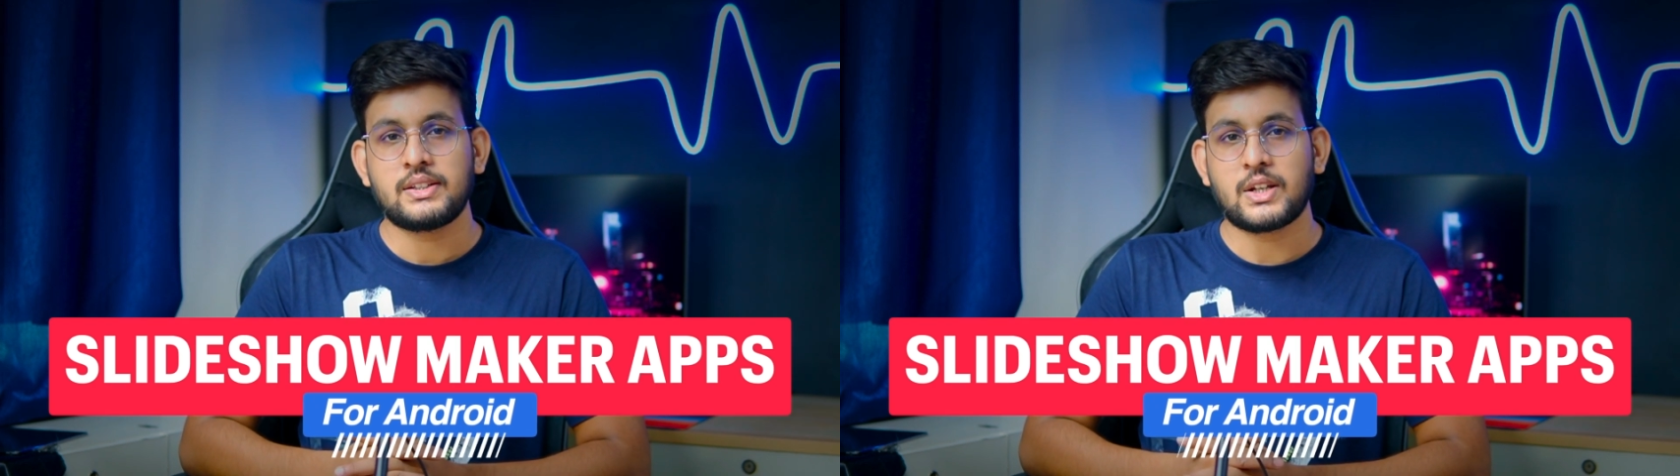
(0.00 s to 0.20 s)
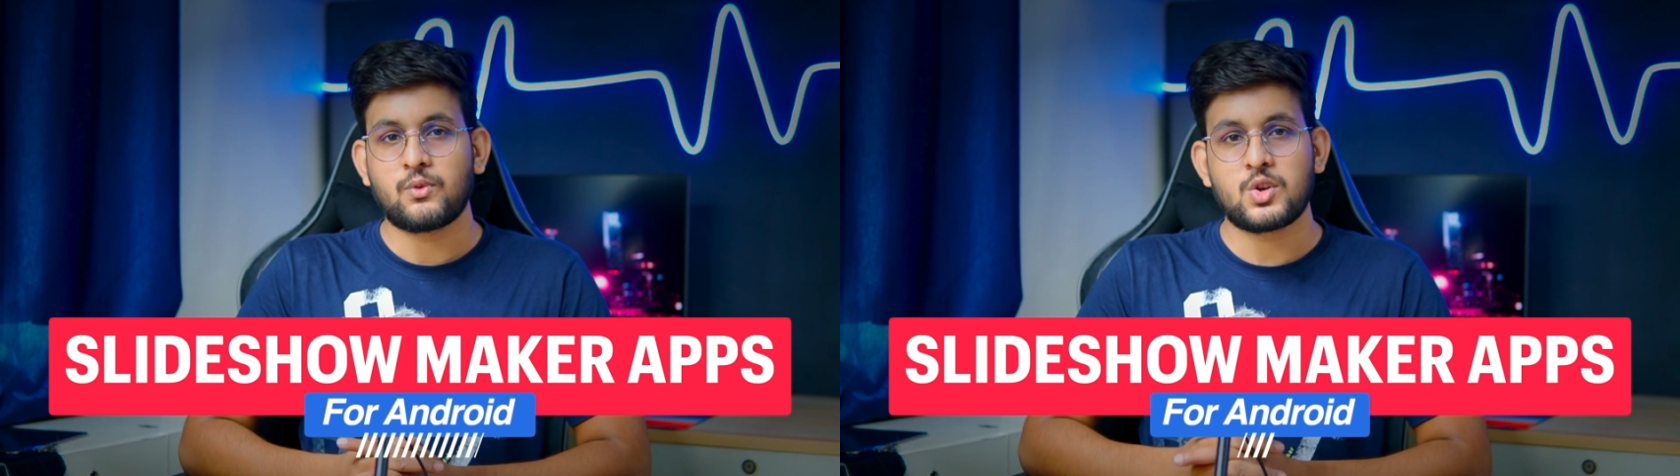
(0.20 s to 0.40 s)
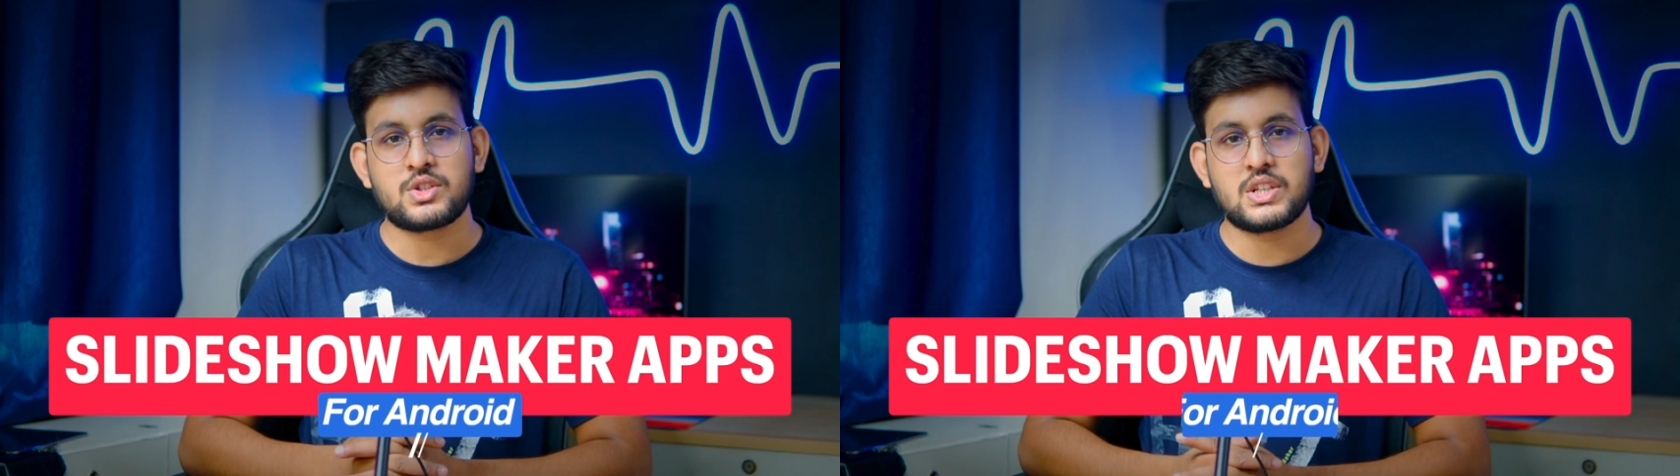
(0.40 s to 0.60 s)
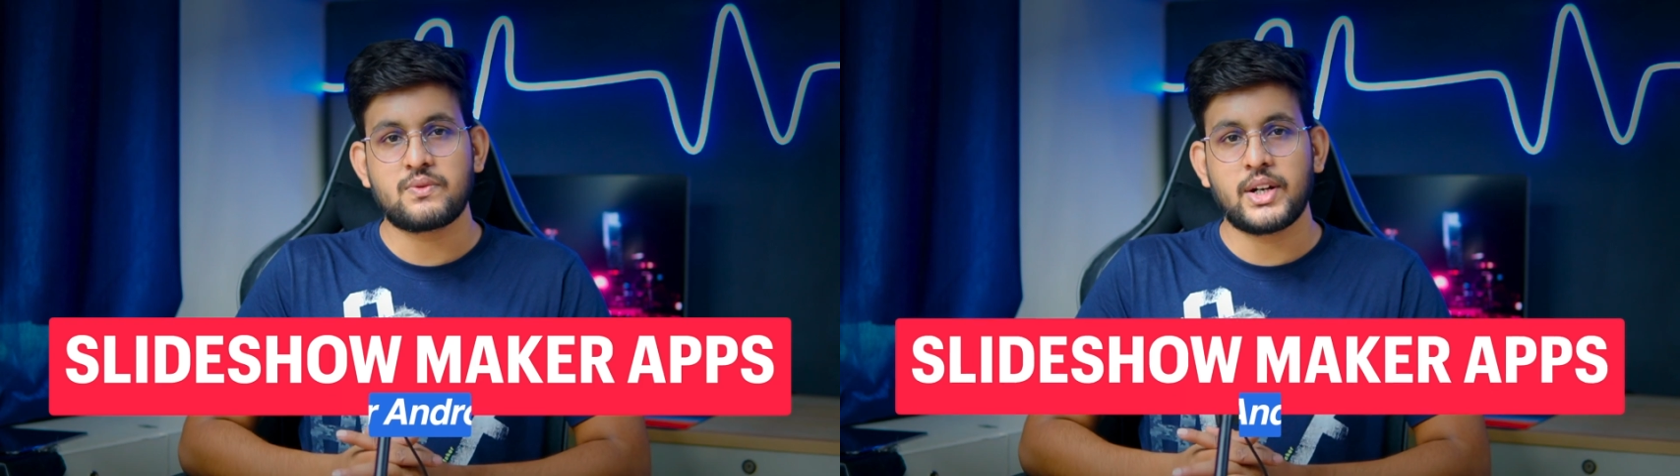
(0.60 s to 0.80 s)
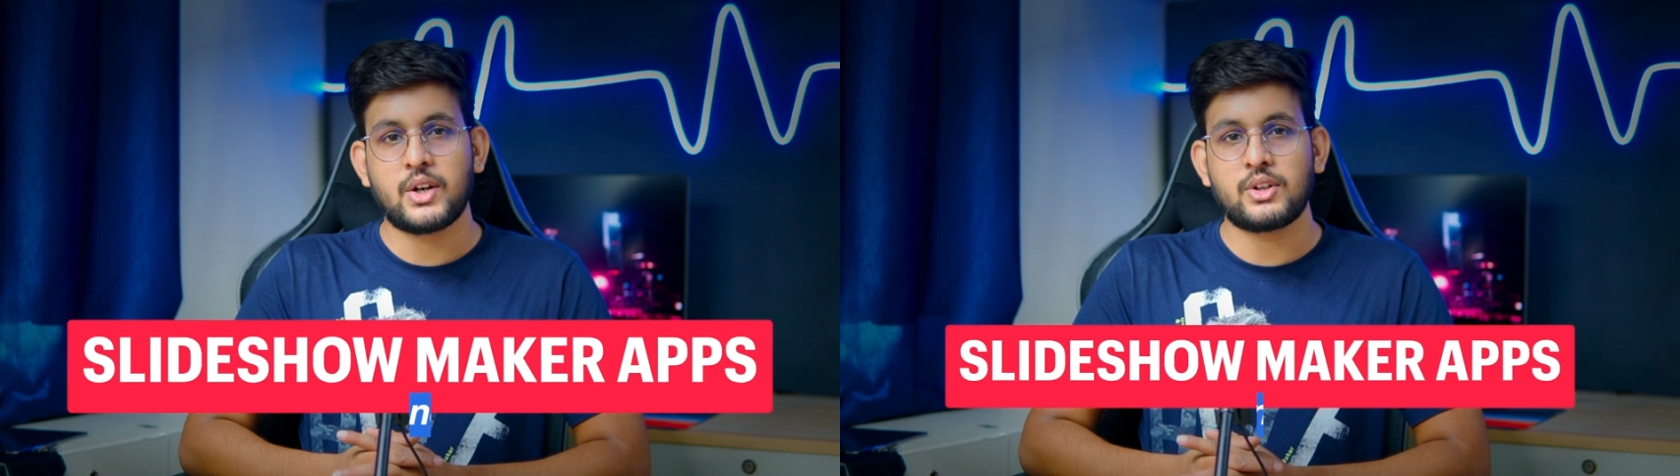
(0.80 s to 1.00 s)
then watch this
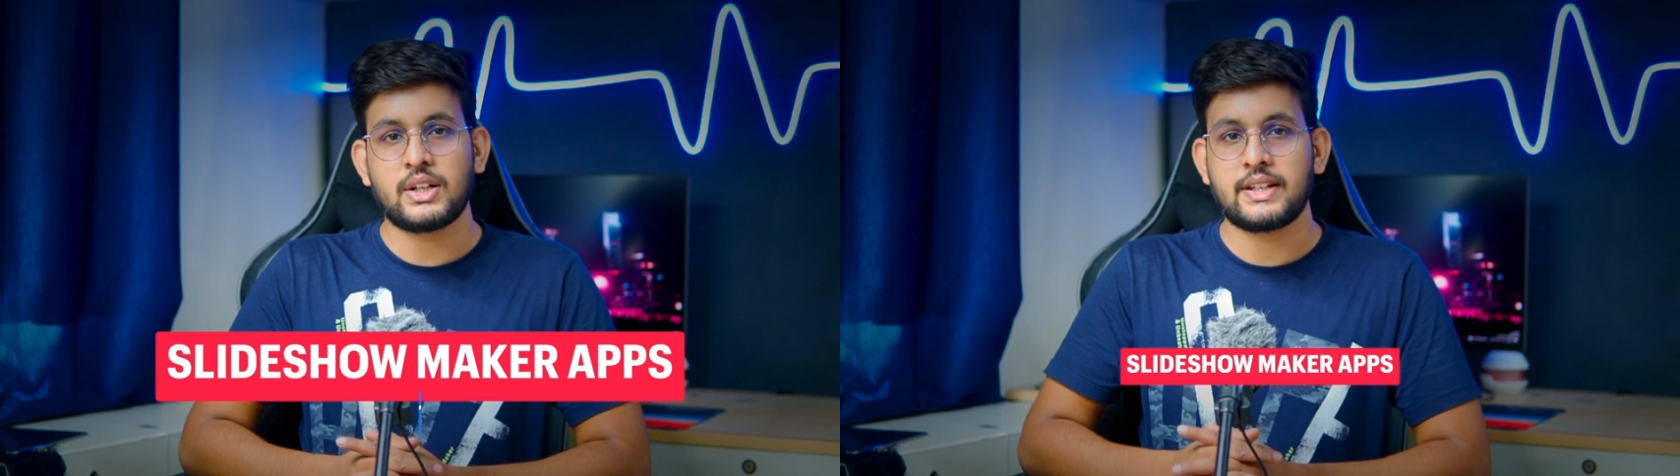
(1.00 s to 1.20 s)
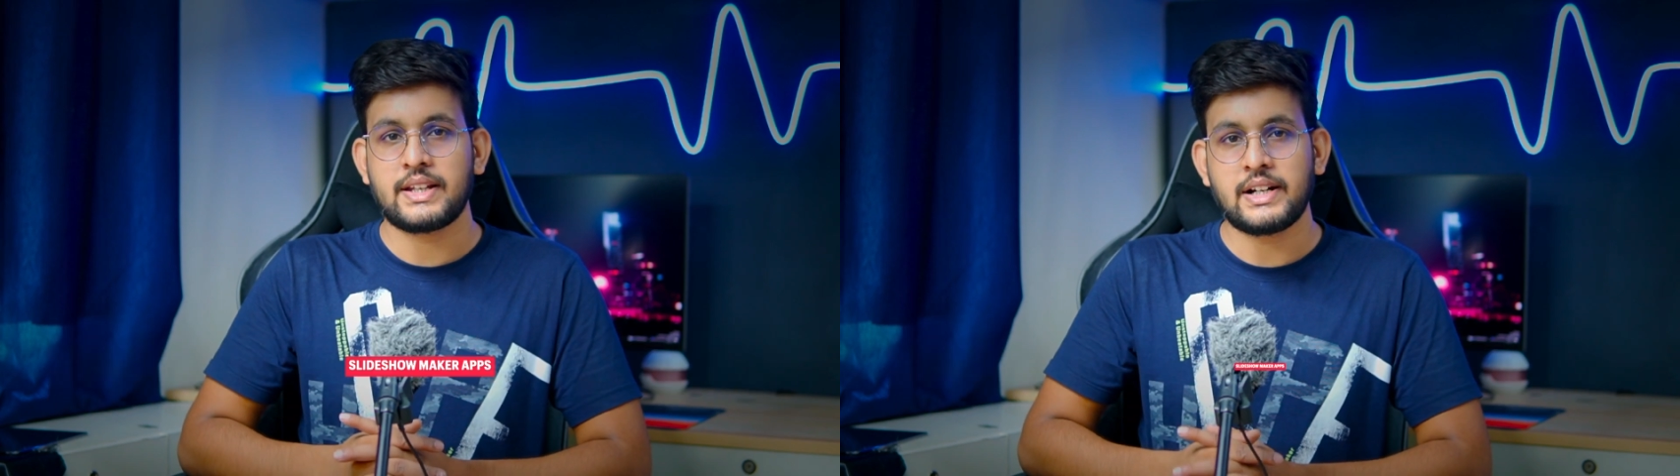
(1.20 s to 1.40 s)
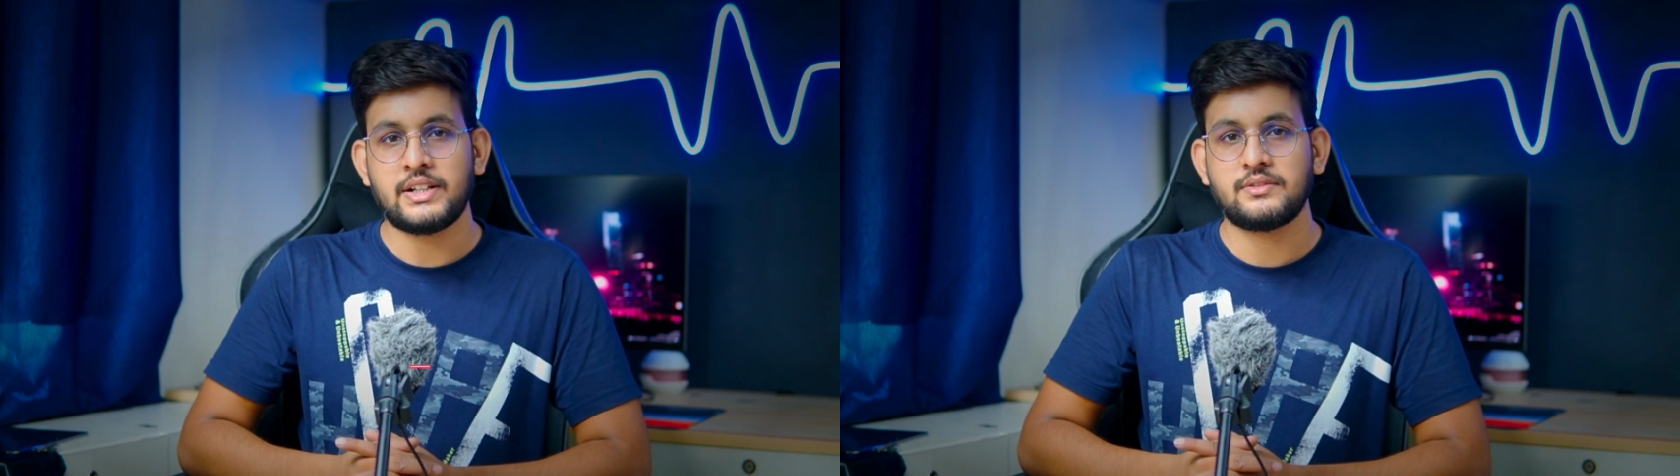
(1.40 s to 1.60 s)
video till the end.